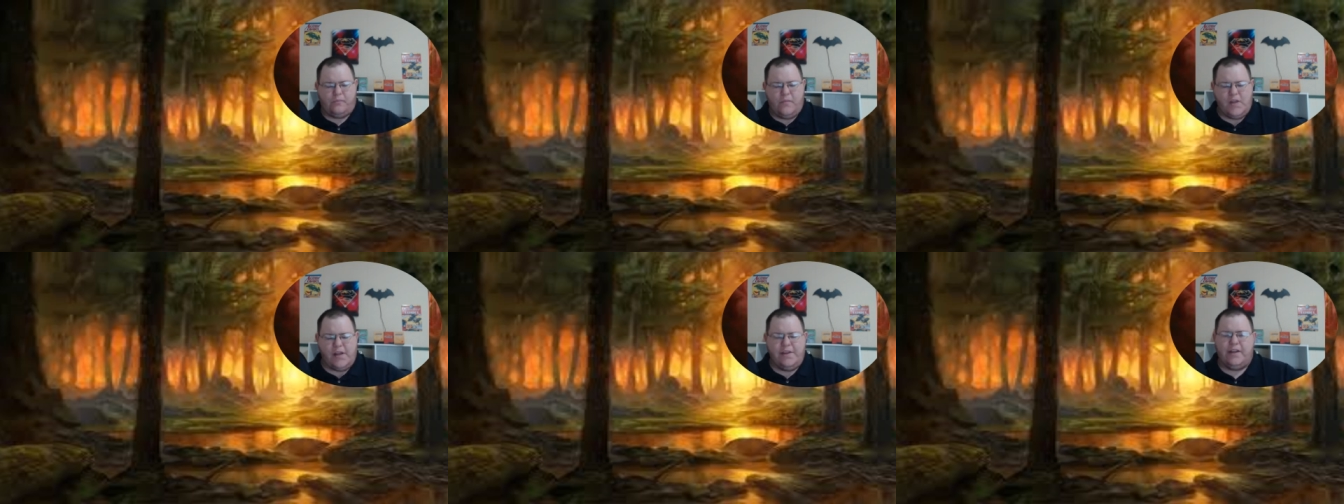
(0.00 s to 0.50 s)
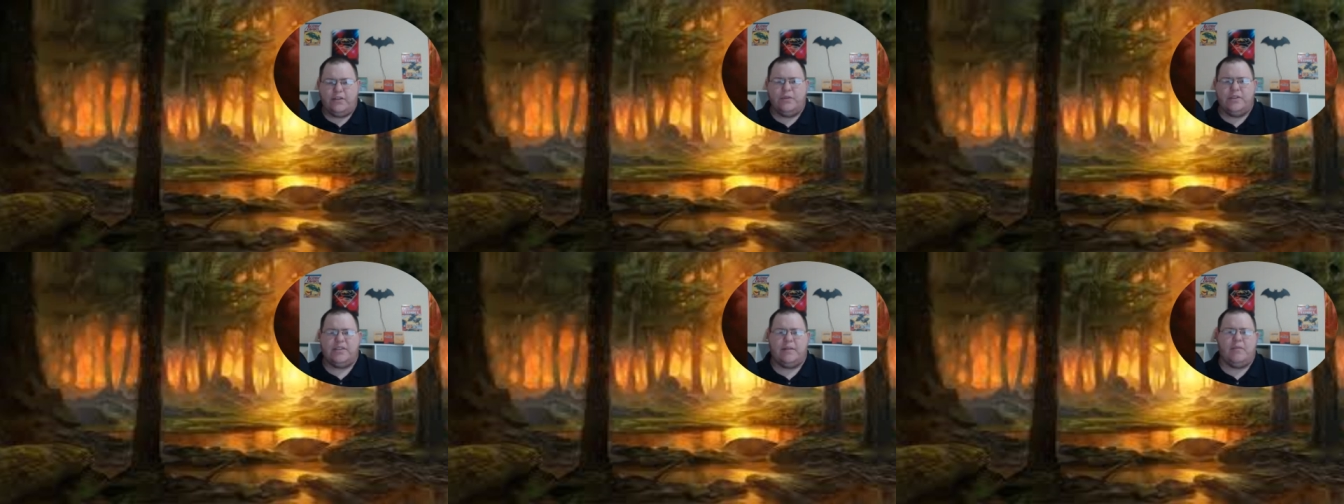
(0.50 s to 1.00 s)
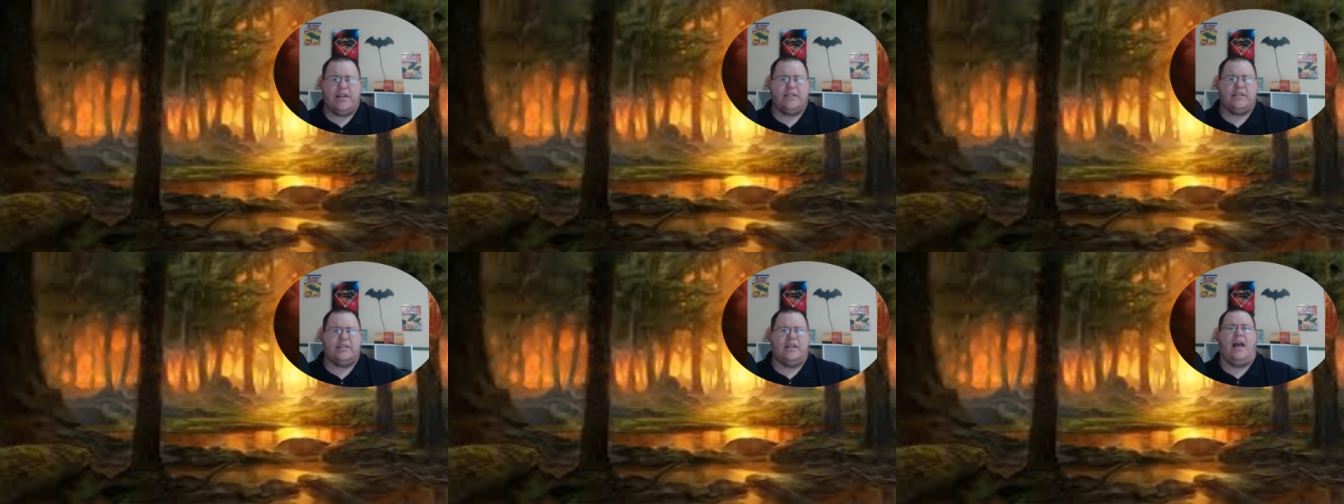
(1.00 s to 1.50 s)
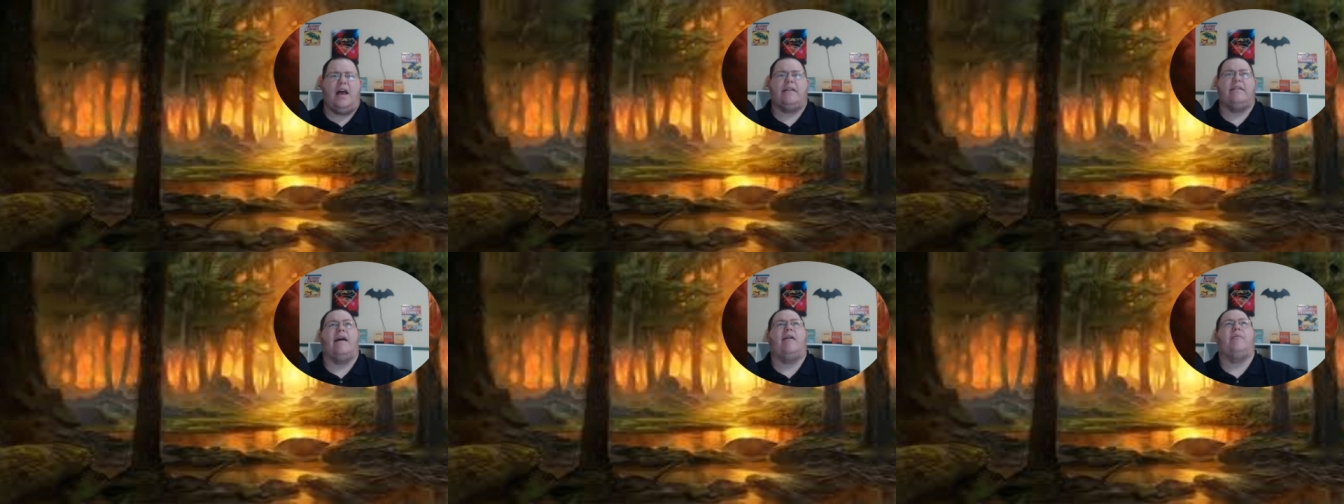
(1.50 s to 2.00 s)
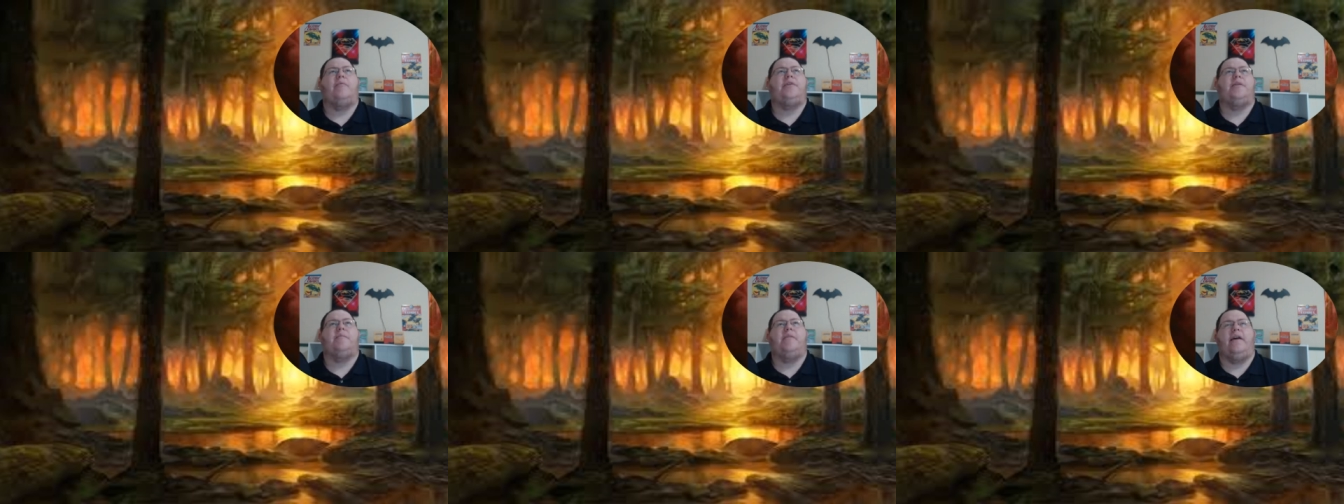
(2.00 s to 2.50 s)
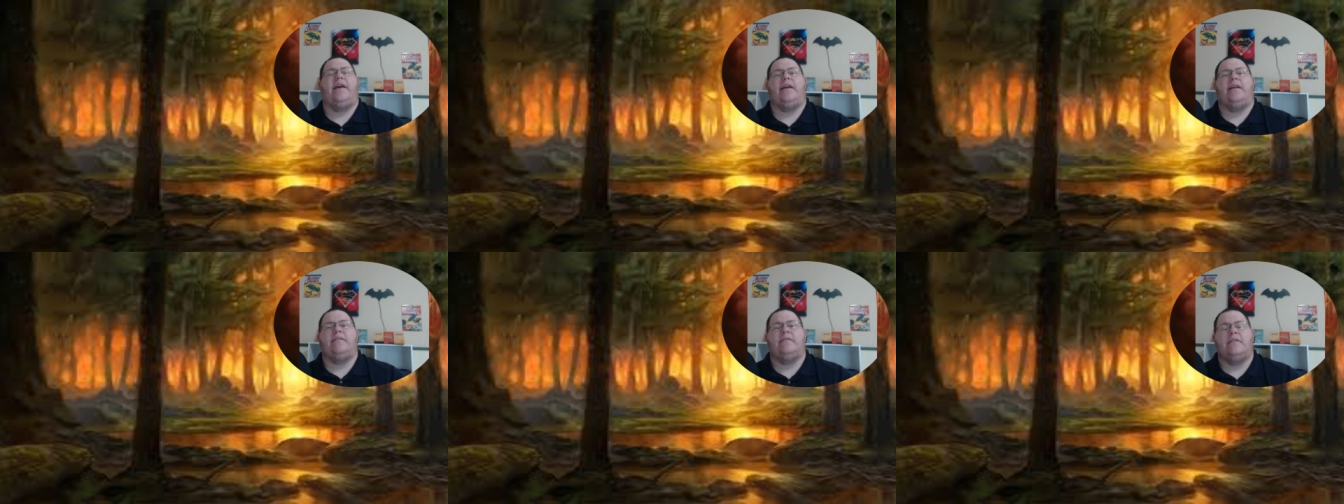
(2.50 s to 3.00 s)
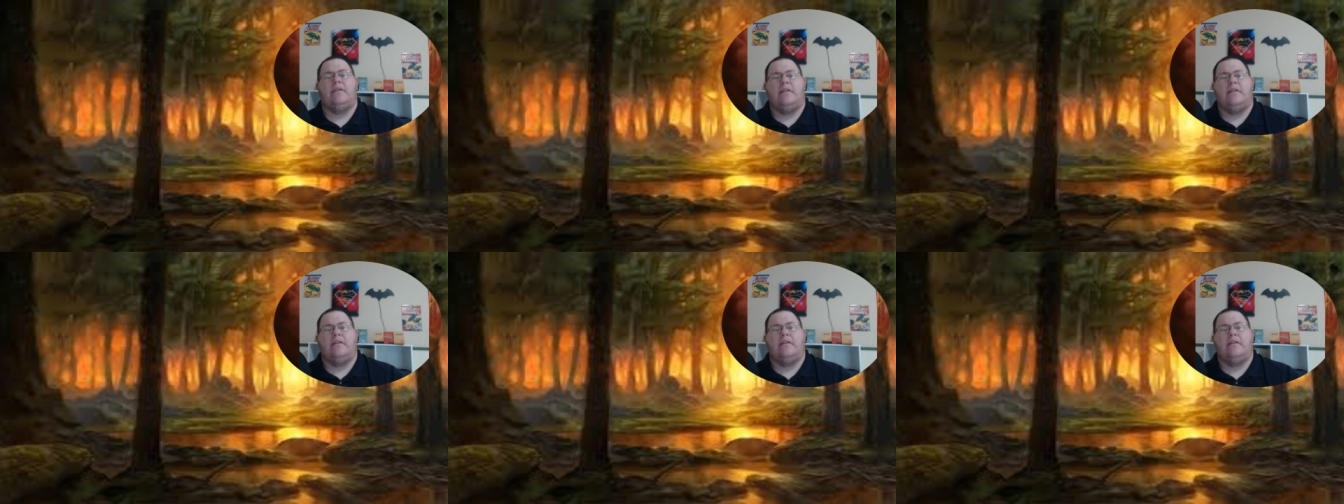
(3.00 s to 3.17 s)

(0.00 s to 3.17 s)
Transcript: I think 27 lands is a lot, not when you're playing